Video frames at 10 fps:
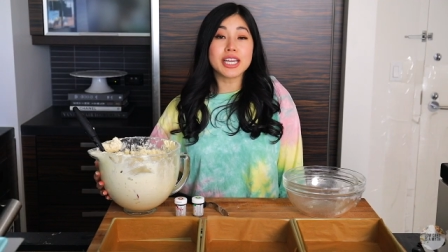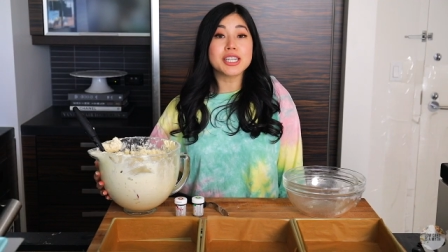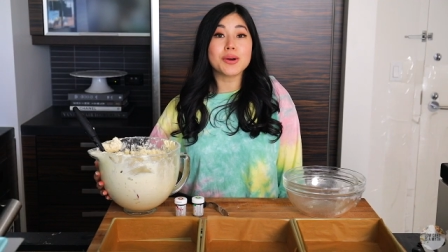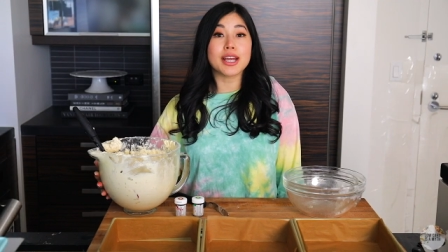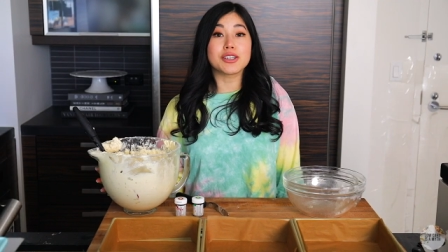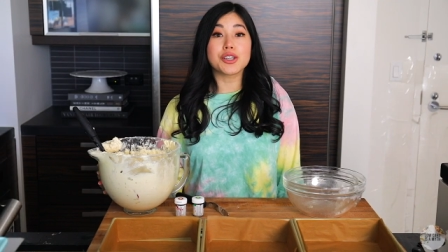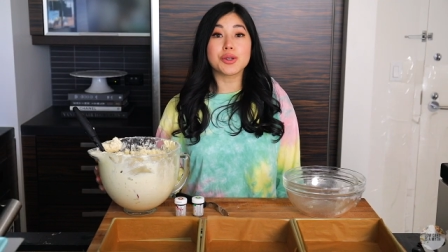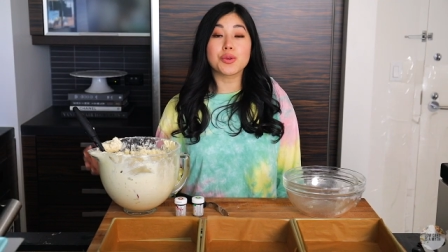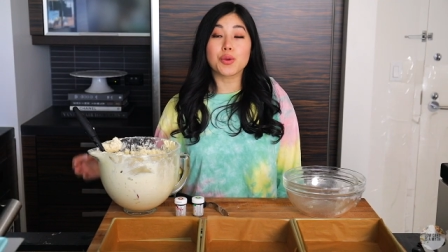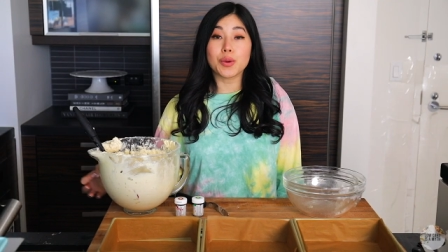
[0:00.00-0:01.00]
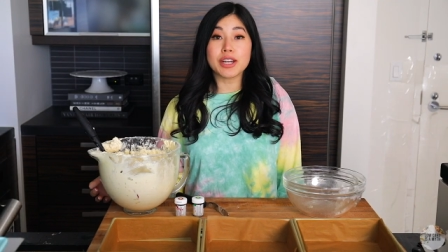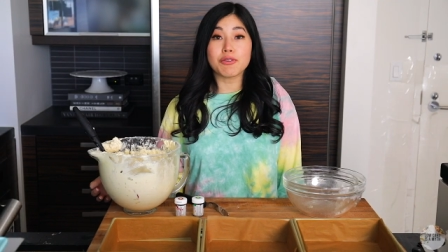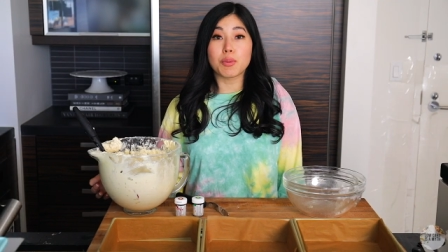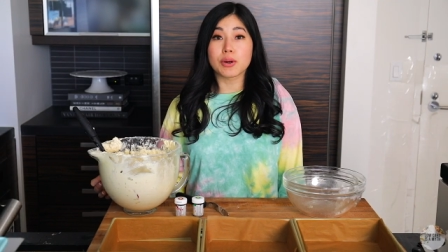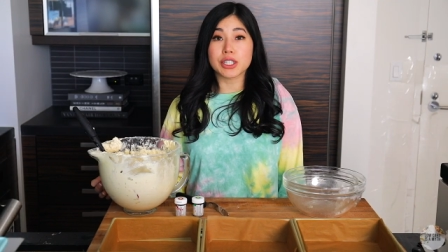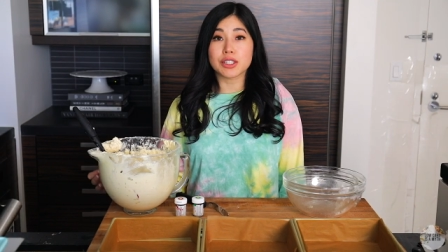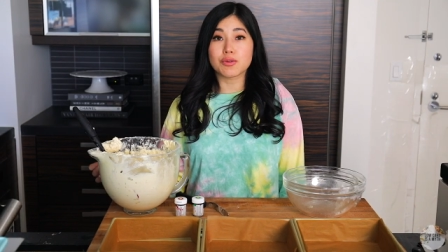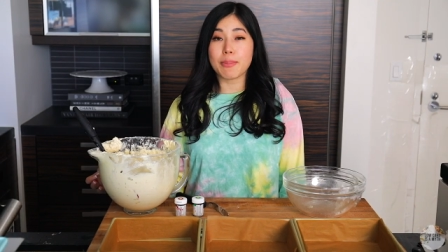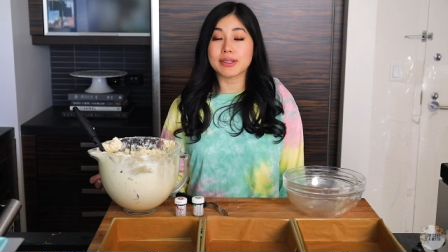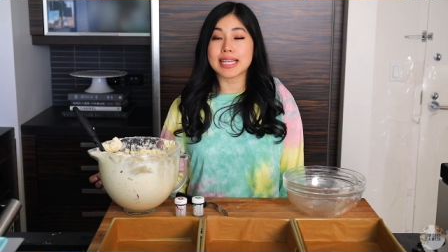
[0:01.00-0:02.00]
cookie dough into three different
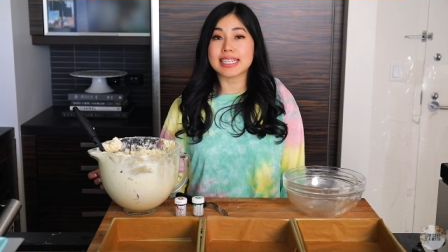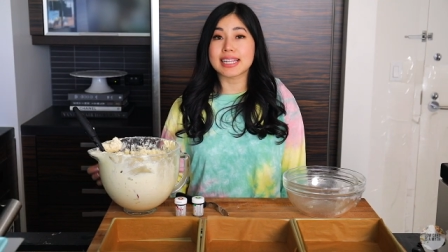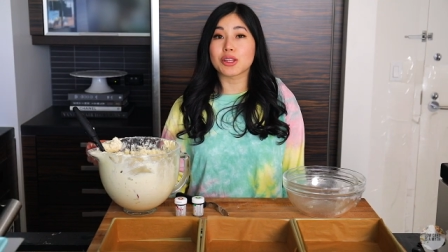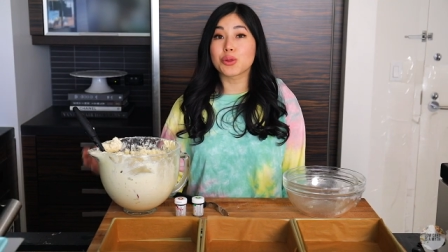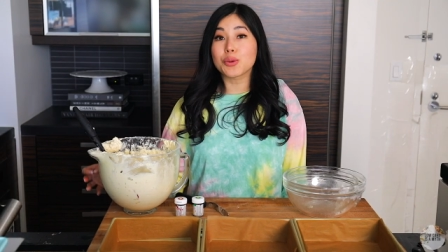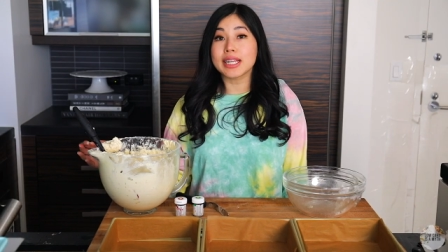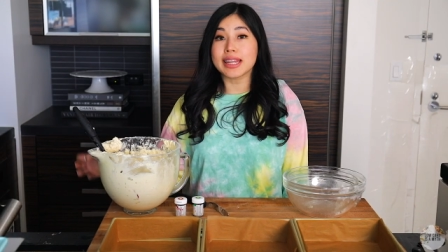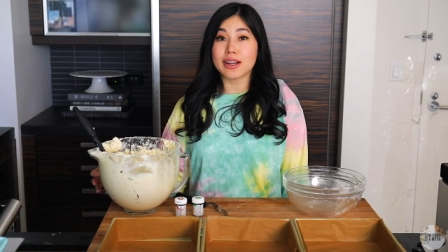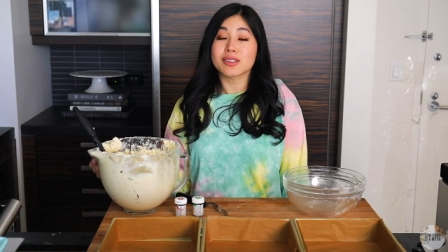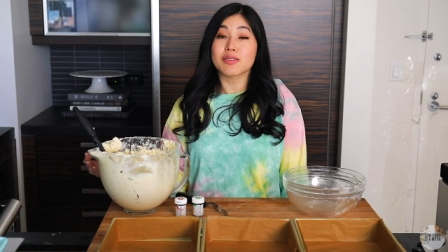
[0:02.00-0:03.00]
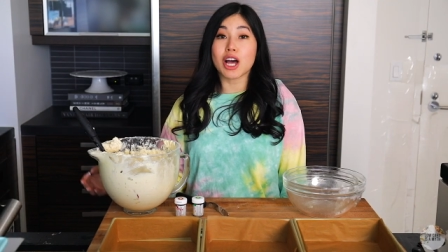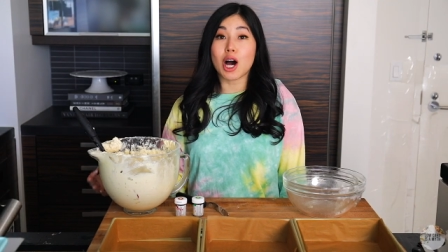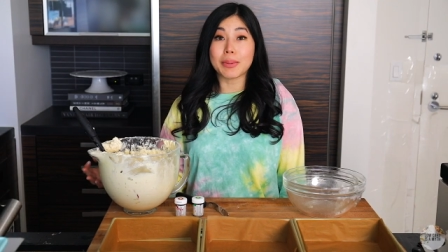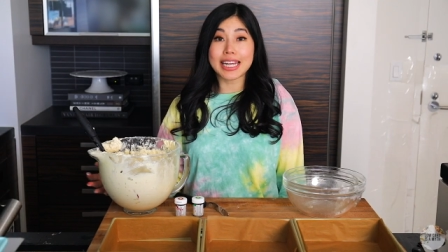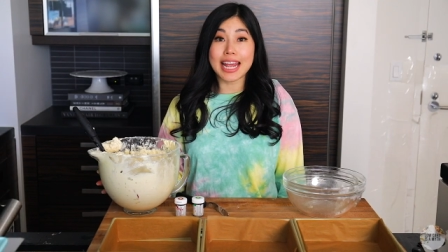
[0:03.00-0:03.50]
portions representing the three layers of the almond